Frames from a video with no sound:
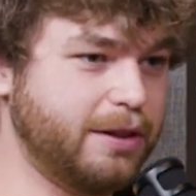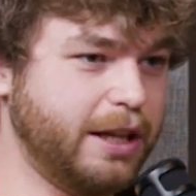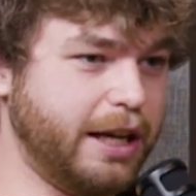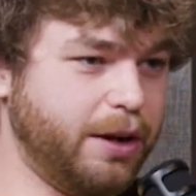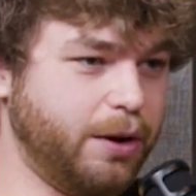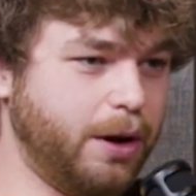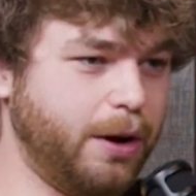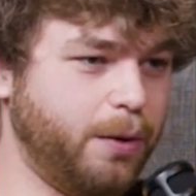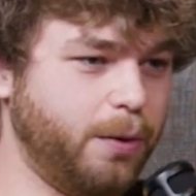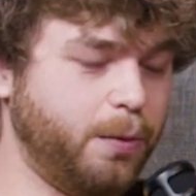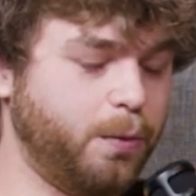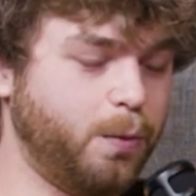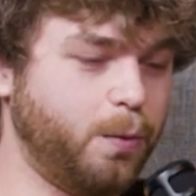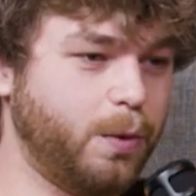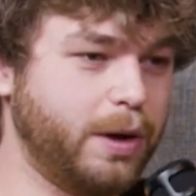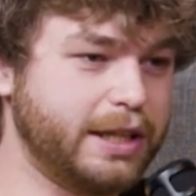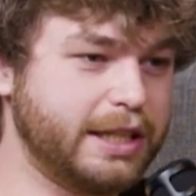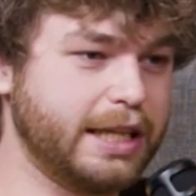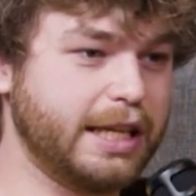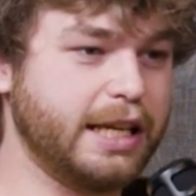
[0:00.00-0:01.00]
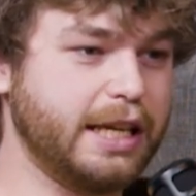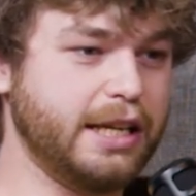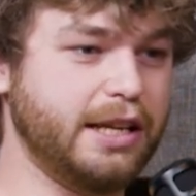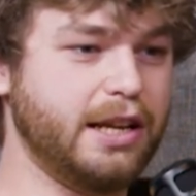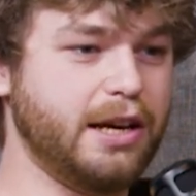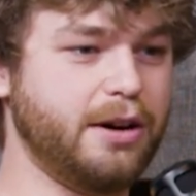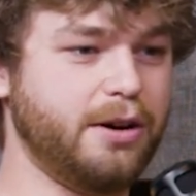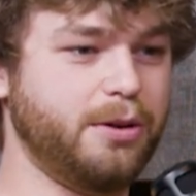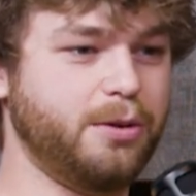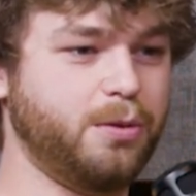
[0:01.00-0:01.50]
Like, what did he
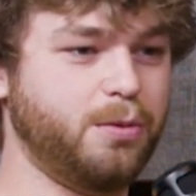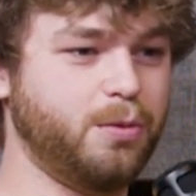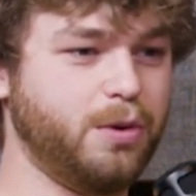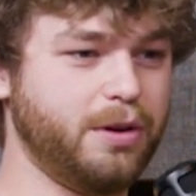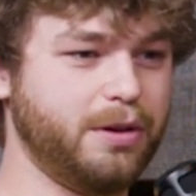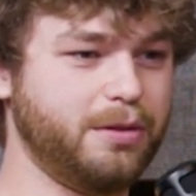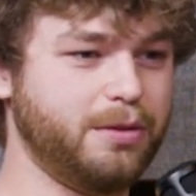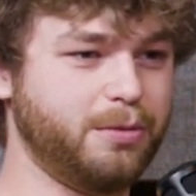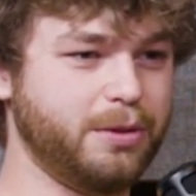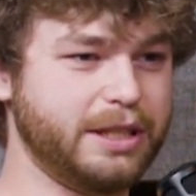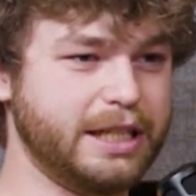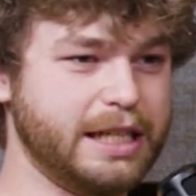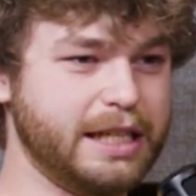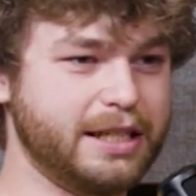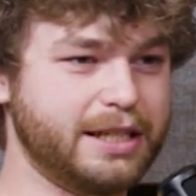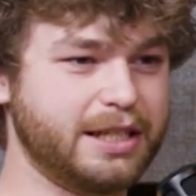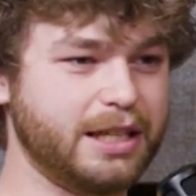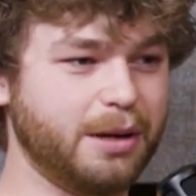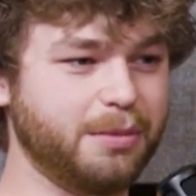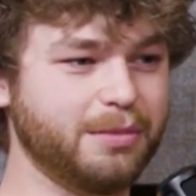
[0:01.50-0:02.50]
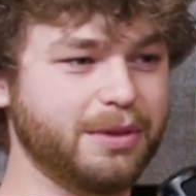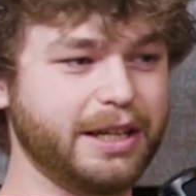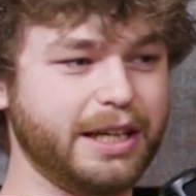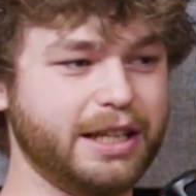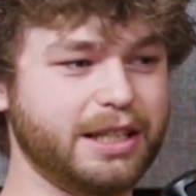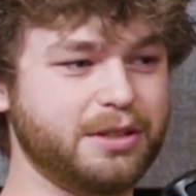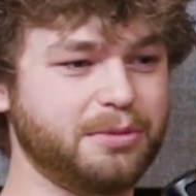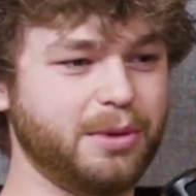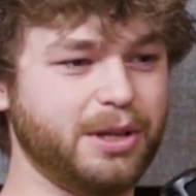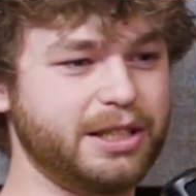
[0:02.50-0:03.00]
know? What was he
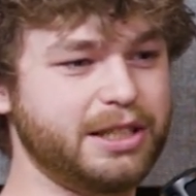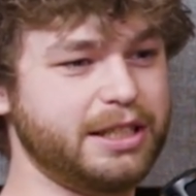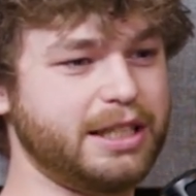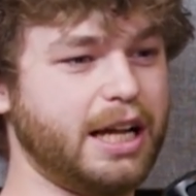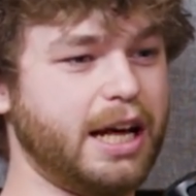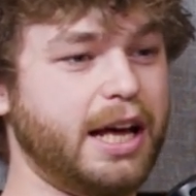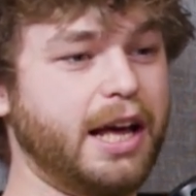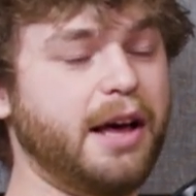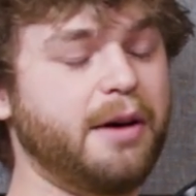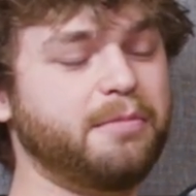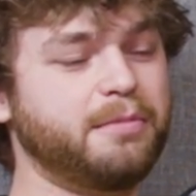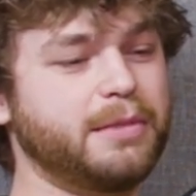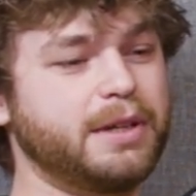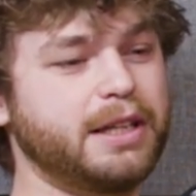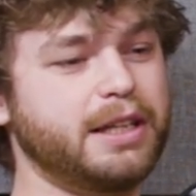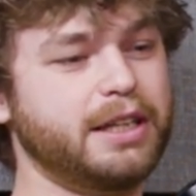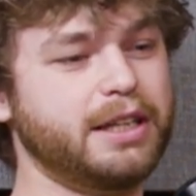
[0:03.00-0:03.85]
stumbling as much as I am?